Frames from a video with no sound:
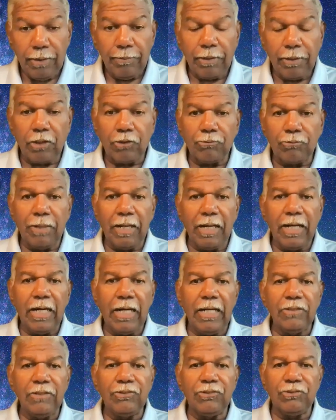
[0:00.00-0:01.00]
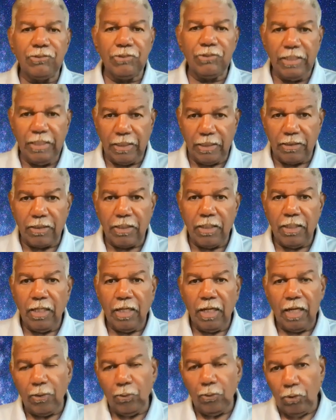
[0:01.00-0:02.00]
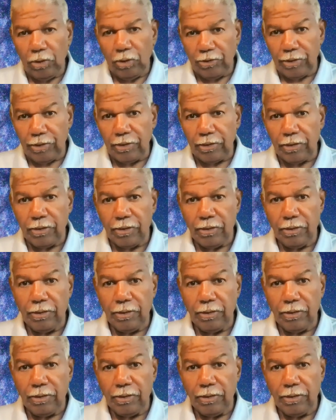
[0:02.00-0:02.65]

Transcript: Because my eyes see it, I want it.